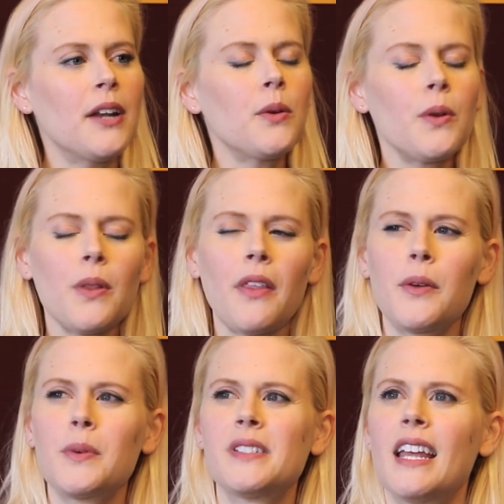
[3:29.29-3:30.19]
know that
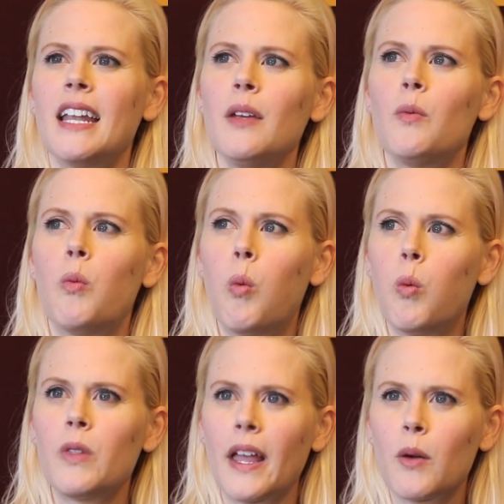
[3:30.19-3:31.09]
there was any
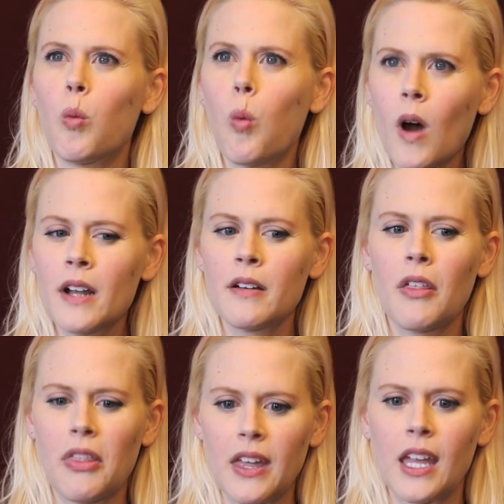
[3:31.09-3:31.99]
like one
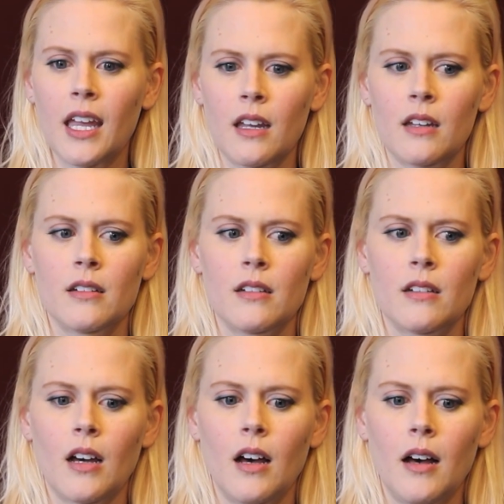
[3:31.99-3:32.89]
thing
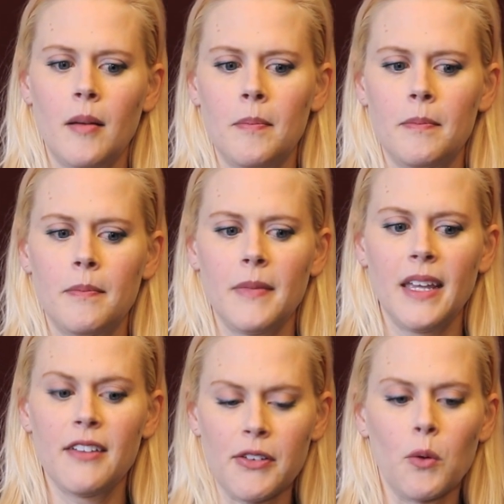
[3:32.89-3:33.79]

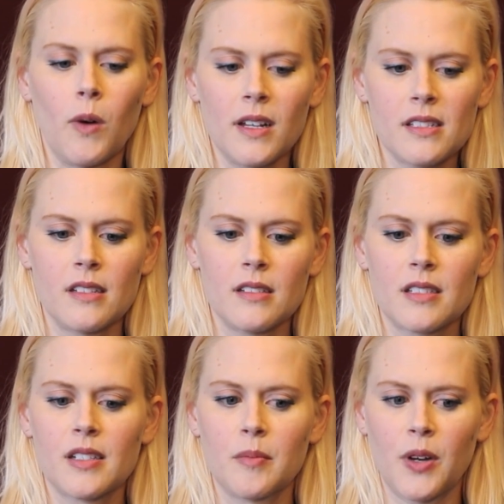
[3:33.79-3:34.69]
if it
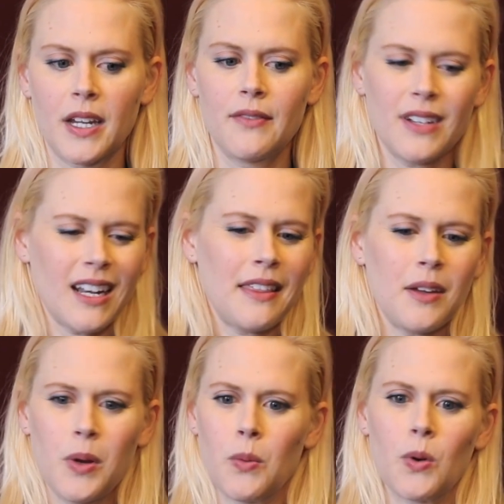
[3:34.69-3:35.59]
wasn't to break even. And I
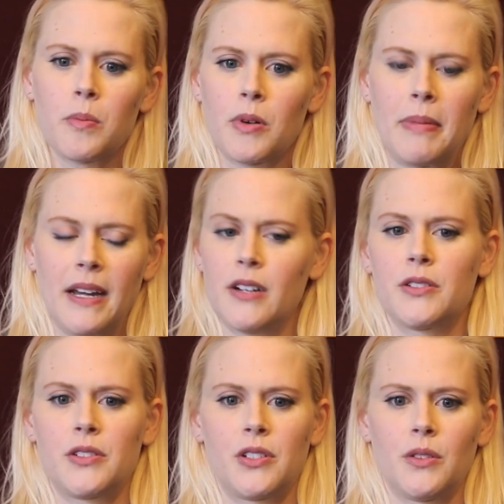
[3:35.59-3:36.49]
think we were
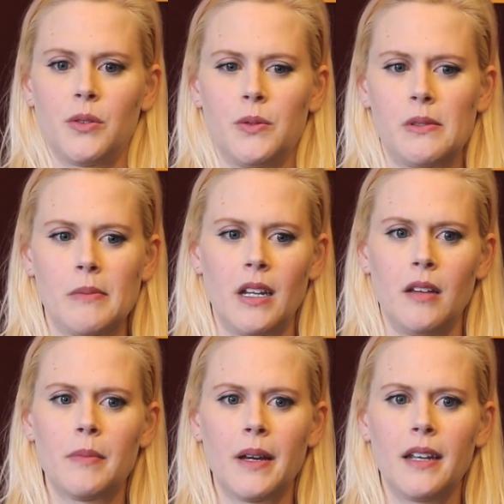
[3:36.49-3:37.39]
prepared to lose
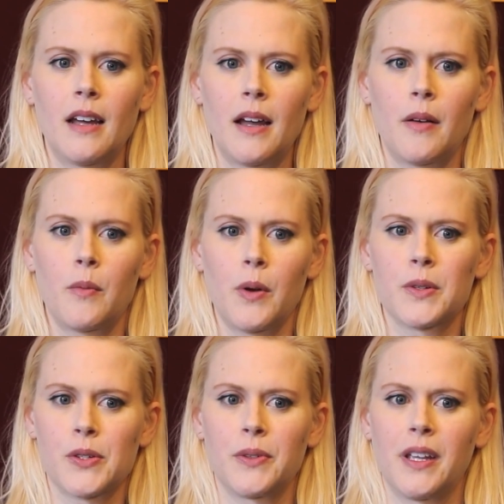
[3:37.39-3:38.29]
money, but we
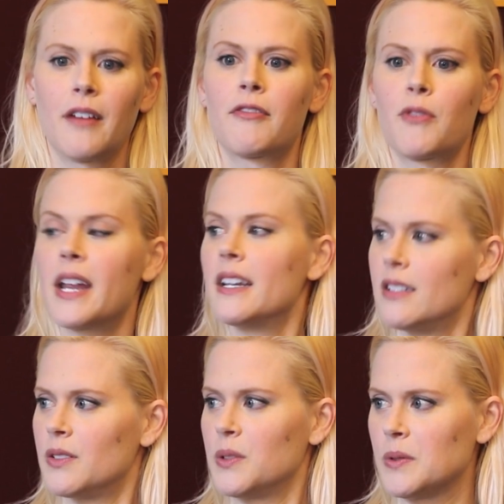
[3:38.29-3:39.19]
were certainly
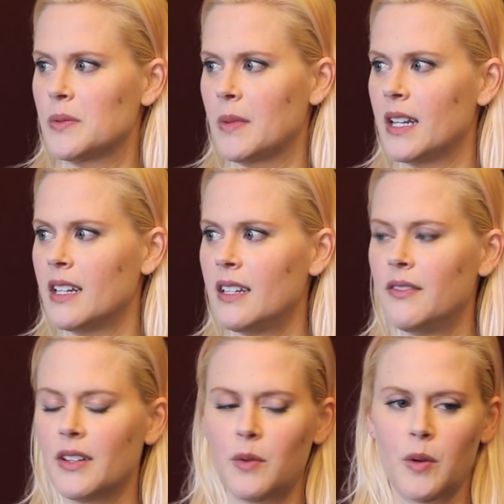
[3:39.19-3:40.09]
afraid to lose money,
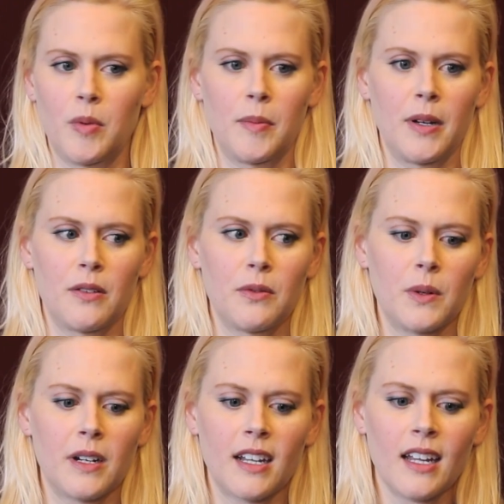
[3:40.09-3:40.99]
even if we were prepared
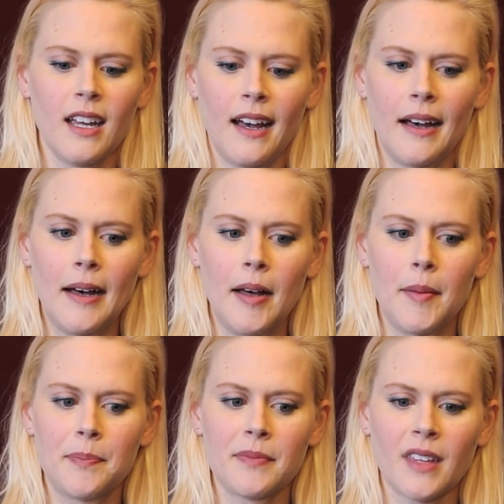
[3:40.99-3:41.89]
for it.
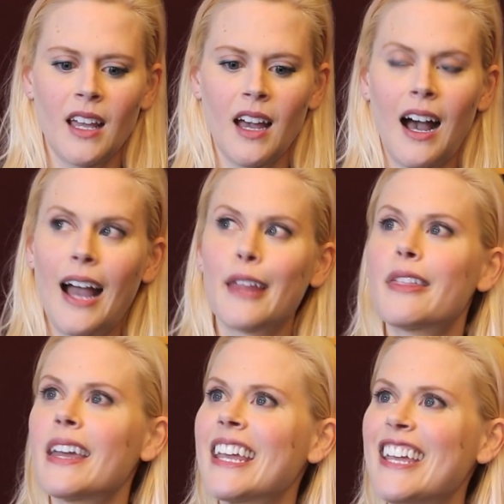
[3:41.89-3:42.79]
I
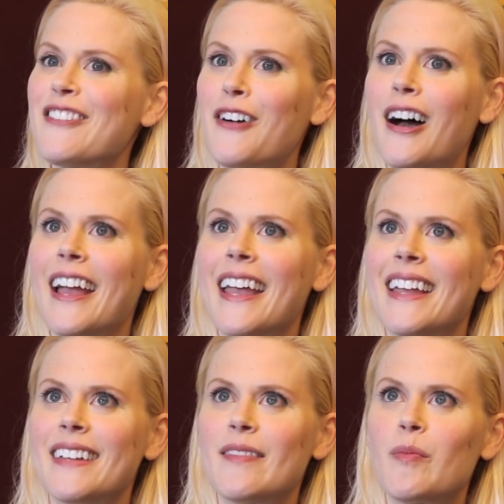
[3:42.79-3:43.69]
think if
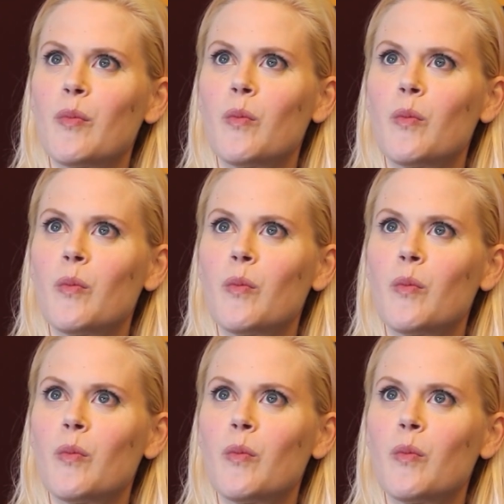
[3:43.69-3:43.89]
I